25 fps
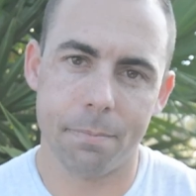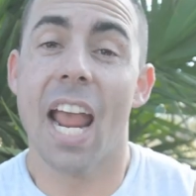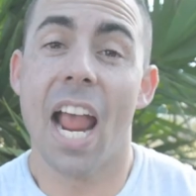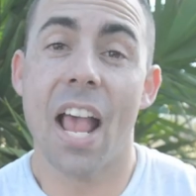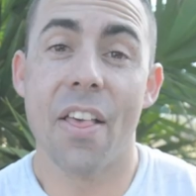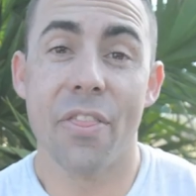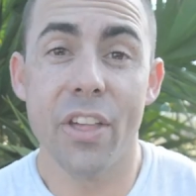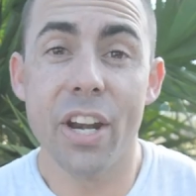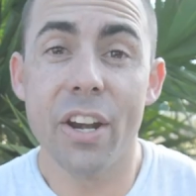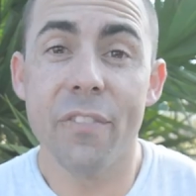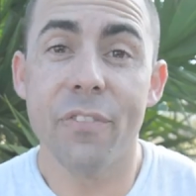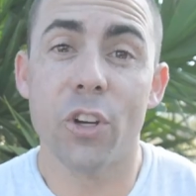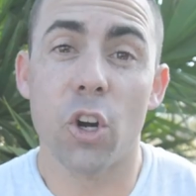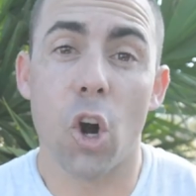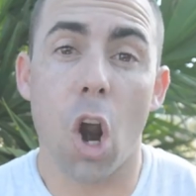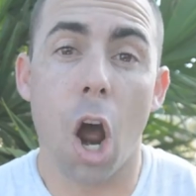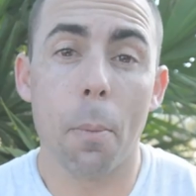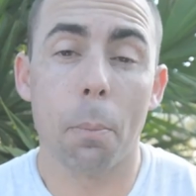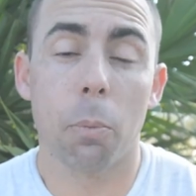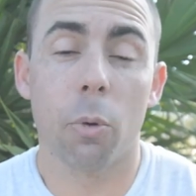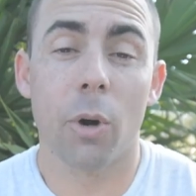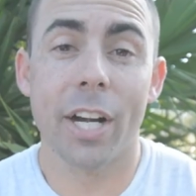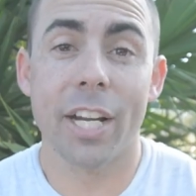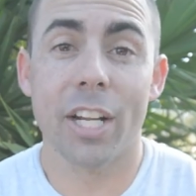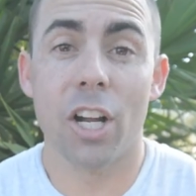And then if you're
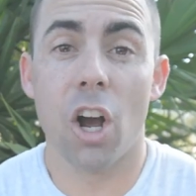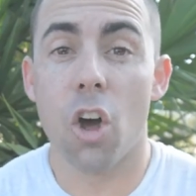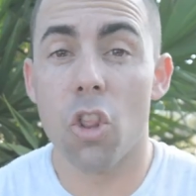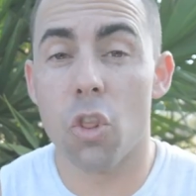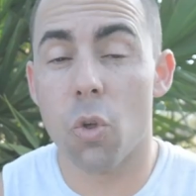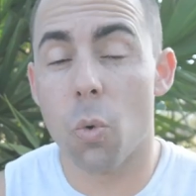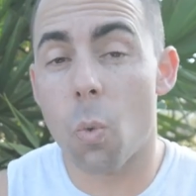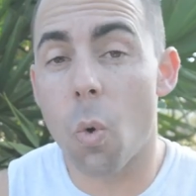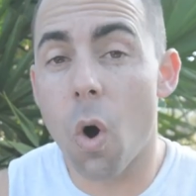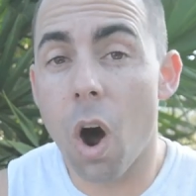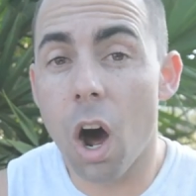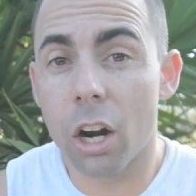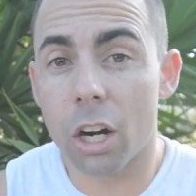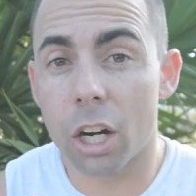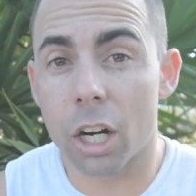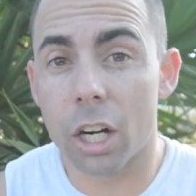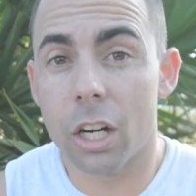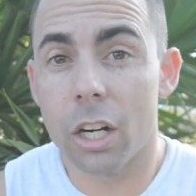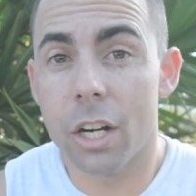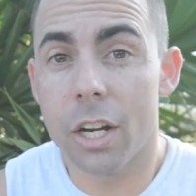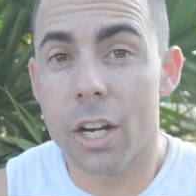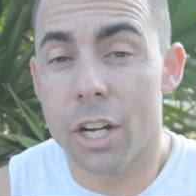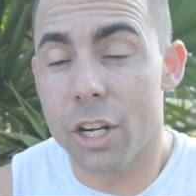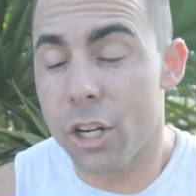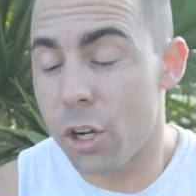operating on the water,
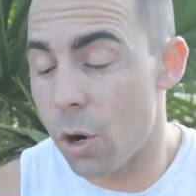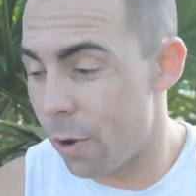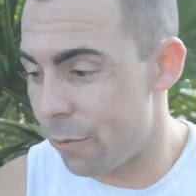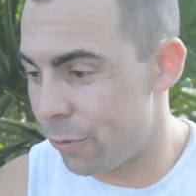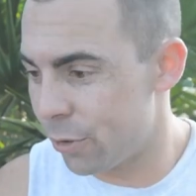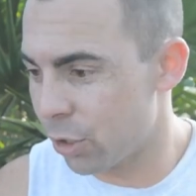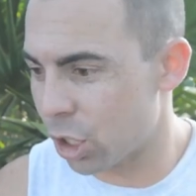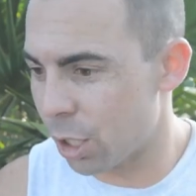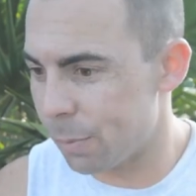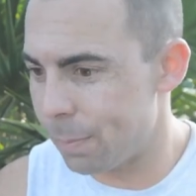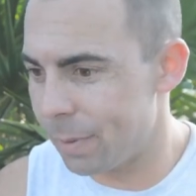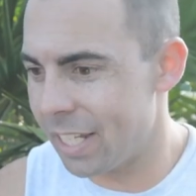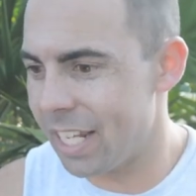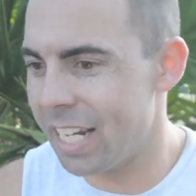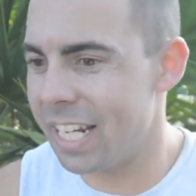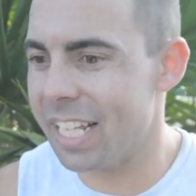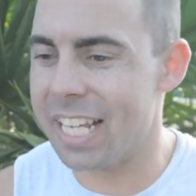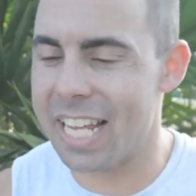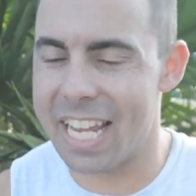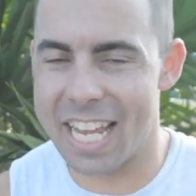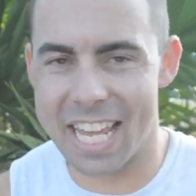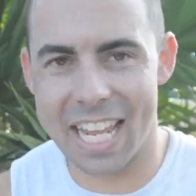you know, if you're gonna be getting